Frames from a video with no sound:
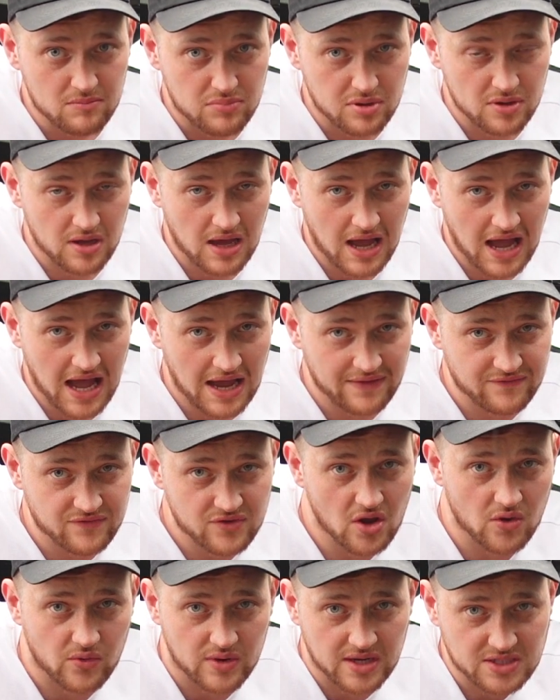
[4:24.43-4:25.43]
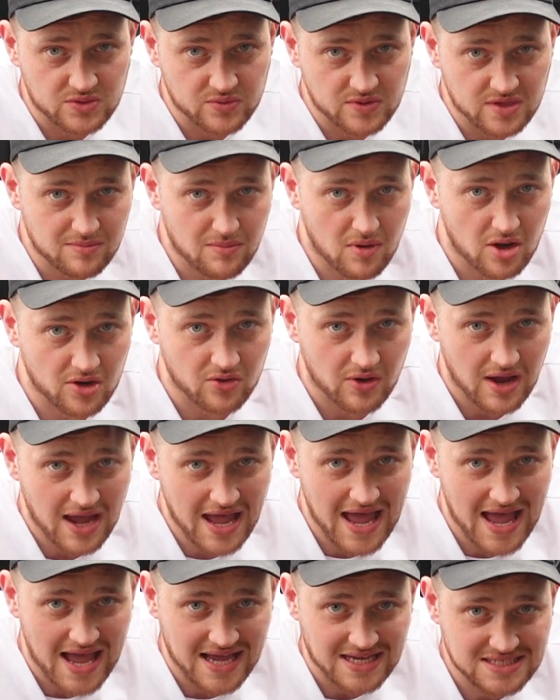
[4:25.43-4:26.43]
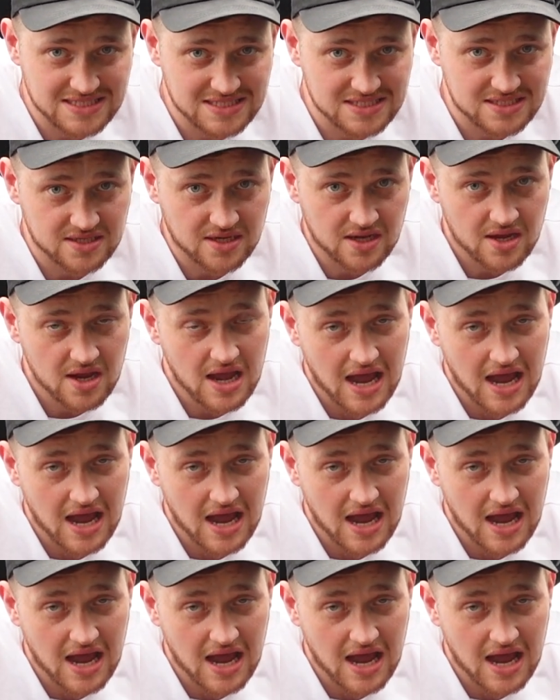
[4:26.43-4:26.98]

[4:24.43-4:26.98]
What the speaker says: But I've noticed with a Model S,